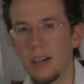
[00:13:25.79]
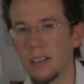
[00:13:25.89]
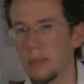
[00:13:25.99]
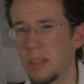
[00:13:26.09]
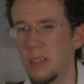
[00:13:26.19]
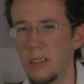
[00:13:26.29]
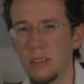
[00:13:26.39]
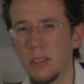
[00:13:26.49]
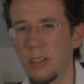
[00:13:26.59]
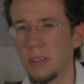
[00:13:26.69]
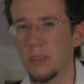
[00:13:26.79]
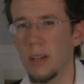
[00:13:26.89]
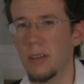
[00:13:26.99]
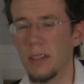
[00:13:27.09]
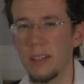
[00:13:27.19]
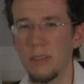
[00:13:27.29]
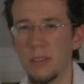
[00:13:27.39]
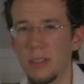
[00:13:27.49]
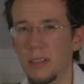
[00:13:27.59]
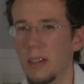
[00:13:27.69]
it's being used all throughout, and
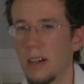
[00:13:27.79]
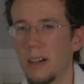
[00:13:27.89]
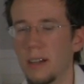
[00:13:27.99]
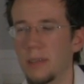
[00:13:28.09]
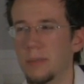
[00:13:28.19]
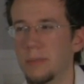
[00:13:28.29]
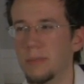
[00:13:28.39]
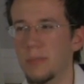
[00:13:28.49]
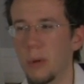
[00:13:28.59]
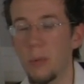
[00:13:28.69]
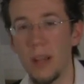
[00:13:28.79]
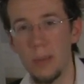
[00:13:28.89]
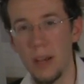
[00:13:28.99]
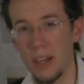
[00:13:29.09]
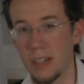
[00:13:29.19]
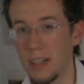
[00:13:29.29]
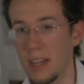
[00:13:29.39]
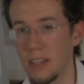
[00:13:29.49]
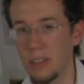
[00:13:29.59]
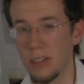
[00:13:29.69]
even way back in
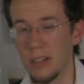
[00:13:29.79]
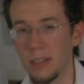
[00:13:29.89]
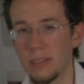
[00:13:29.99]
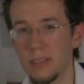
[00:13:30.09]
Asia.